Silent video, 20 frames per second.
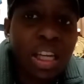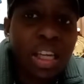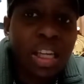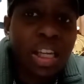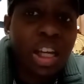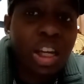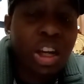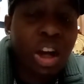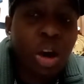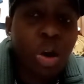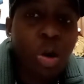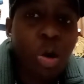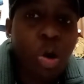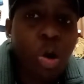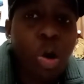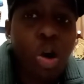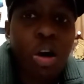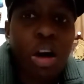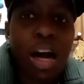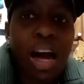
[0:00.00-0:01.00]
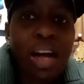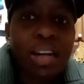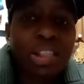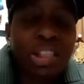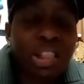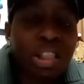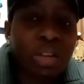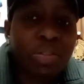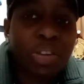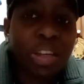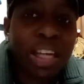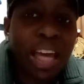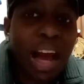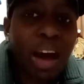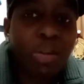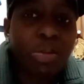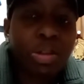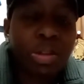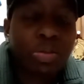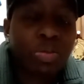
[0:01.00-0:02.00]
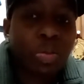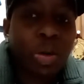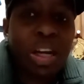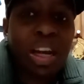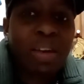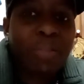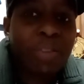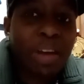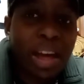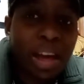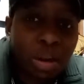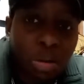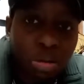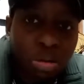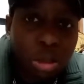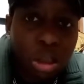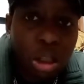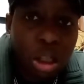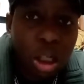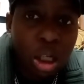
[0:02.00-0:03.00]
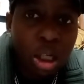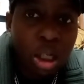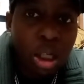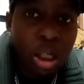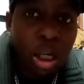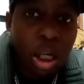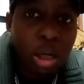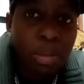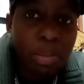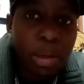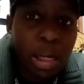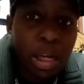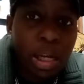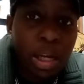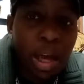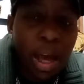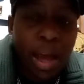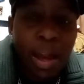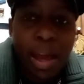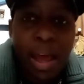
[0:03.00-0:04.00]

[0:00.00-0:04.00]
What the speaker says: you know, all kind of stuff, gout and whatever else. You know what I mean?